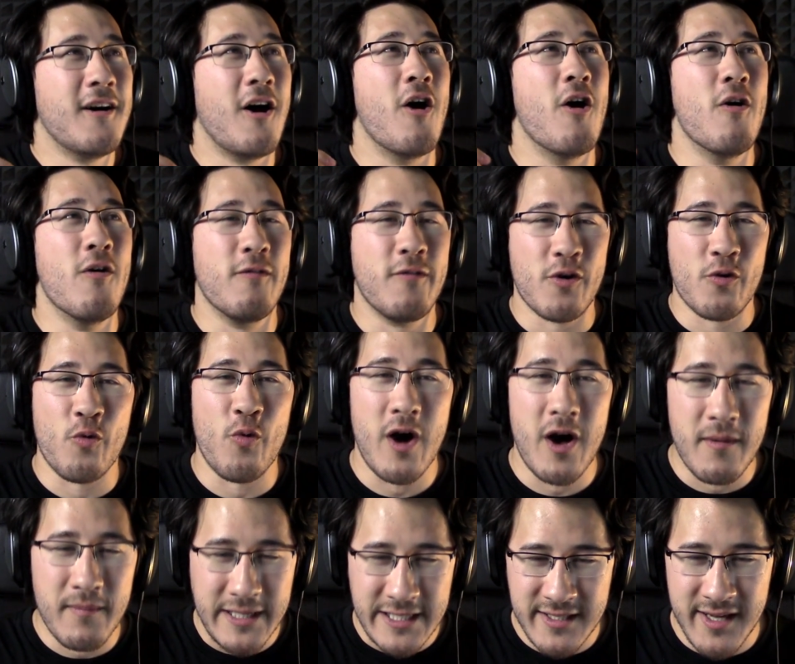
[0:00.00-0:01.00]

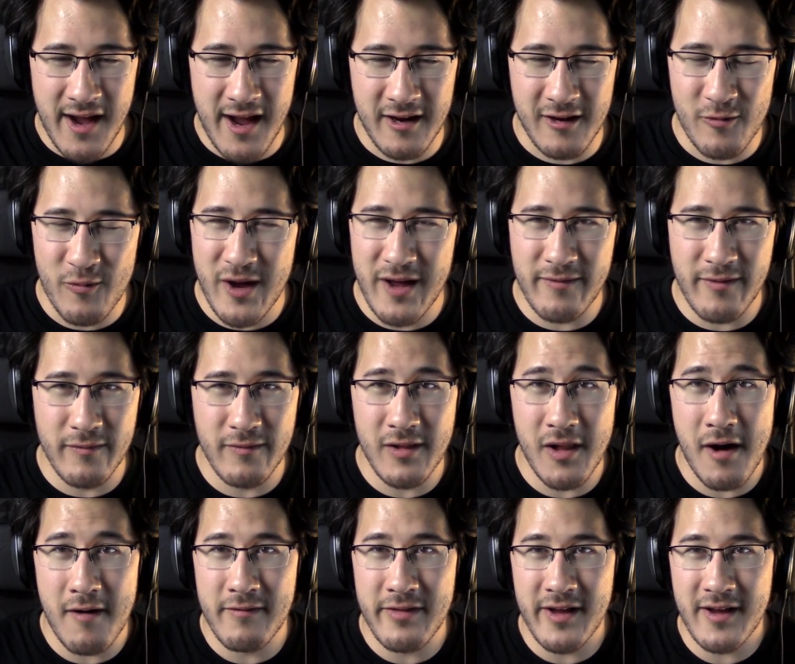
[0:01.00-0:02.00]
overwhelming tidal wave of
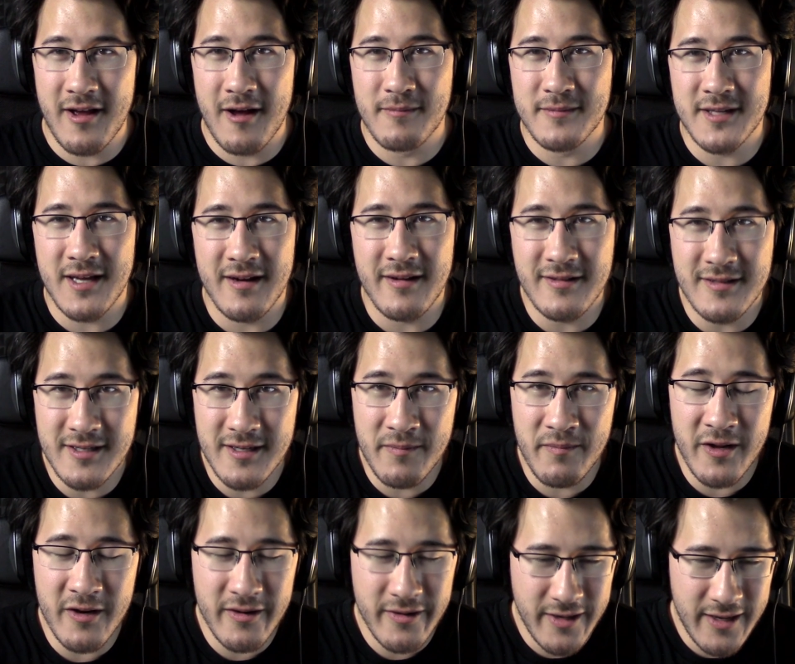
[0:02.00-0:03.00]
love that comes out of this
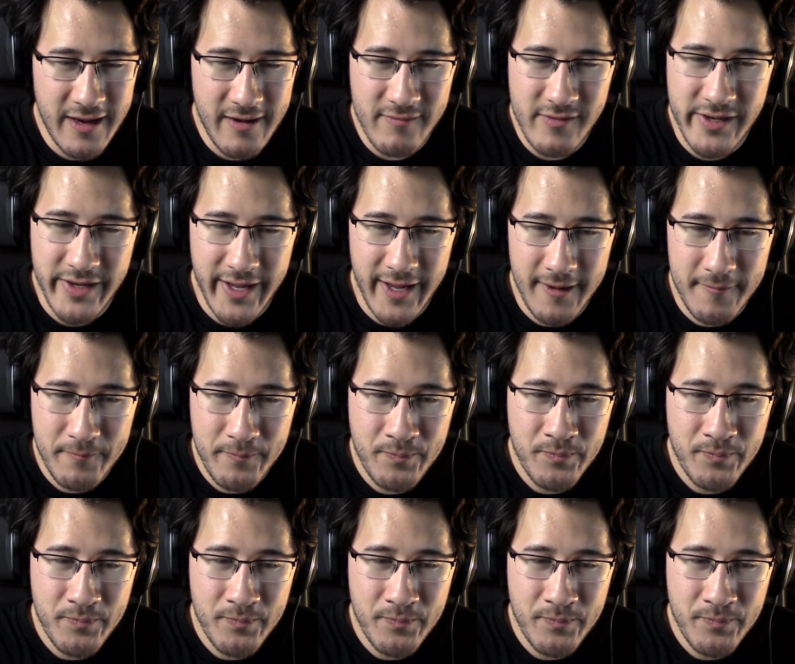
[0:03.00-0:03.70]
community every day.